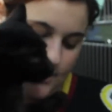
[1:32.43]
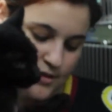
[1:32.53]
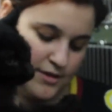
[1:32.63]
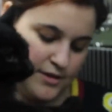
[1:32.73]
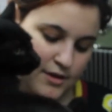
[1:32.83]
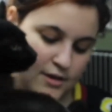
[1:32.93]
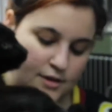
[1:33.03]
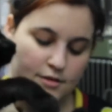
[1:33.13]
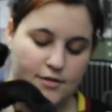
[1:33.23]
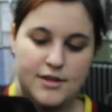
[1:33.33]
or three
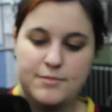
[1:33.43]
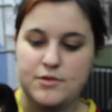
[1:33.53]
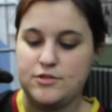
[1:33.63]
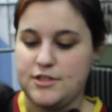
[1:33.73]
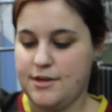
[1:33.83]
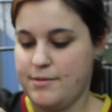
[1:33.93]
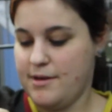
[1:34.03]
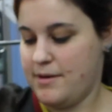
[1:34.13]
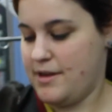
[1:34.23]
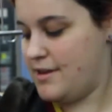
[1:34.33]
months trying to get her
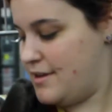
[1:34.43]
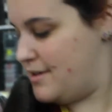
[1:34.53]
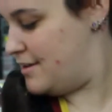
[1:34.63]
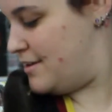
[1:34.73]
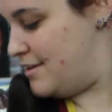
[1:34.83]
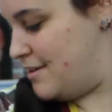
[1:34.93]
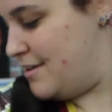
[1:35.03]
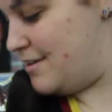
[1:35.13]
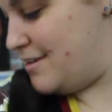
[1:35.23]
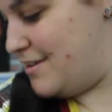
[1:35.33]
more comfortable with
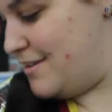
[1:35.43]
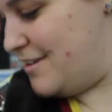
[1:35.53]
people.